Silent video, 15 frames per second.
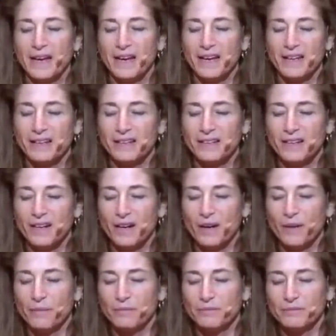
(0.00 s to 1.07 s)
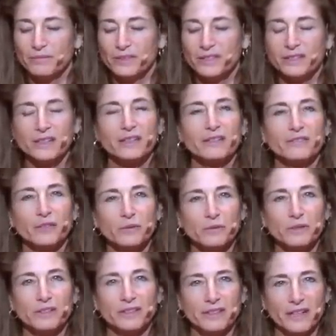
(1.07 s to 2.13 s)
And um, just kind of
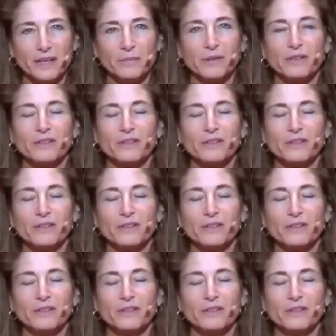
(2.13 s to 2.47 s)
inwardly name it,